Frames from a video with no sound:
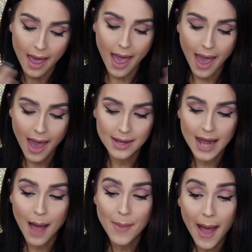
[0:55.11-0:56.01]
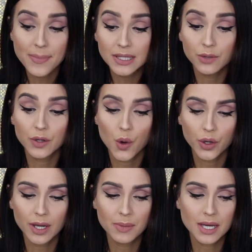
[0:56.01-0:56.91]
and I'm happy to
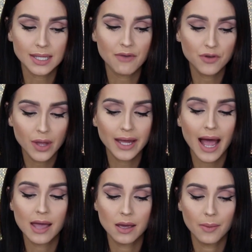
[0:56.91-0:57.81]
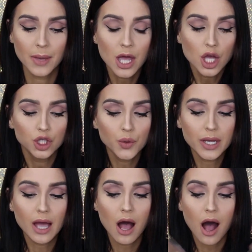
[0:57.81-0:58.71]
record it because I feel like I am
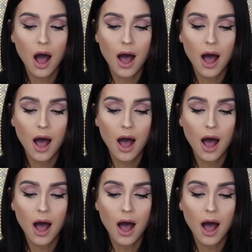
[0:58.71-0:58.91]
doing